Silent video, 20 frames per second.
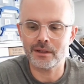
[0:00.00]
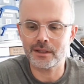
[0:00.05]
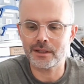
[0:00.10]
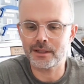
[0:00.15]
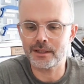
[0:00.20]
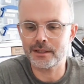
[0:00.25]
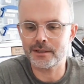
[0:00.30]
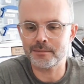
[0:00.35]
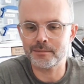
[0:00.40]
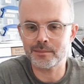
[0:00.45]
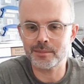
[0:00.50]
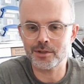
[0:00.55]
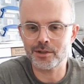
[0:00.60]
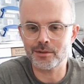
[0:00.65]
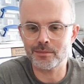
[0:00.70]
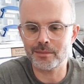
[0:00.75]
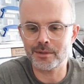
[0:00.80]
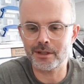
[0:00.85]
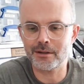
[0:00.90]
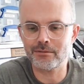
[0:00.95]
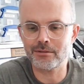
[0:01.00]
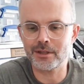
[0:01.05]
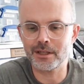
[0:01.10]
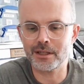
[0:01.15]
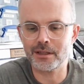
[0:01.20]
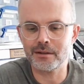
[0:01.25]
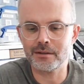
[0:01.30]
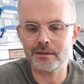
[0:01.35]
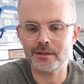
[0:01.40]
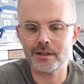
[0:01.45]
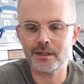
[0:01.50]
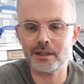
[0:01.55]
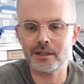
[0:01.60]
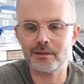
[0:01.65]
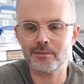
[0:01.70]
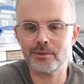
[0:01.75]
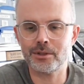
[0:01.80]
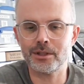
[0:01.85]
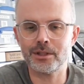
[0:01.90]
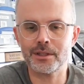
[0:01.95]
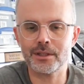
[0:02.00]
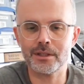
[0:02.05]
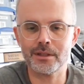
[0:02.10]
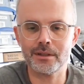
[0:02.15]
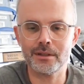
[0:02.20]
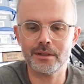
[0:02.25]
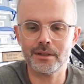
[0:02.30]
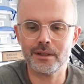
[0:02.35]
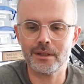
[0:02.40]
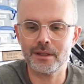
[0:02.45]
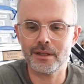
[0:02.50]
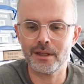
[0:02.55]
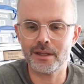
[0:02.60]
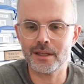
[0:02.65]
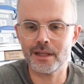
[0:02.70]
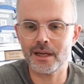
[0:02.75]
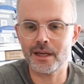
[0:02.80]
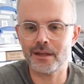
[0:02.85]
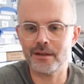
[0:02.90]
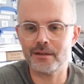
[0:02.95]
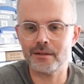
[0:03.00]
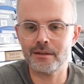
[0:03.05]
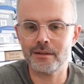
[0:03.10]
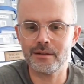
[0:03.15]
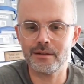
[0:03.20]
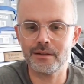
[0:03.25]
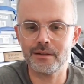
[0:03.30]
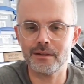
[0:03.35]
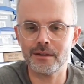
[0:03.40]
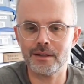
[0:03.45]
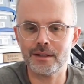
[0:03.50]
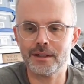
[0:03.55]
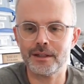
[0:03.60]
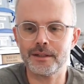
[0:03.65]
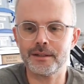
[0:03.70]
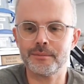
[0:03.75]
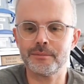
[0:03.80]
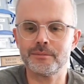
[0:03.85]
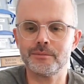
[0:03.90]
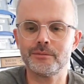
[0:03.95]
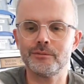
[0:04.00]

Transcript: Um, some lovely artwork, again, um,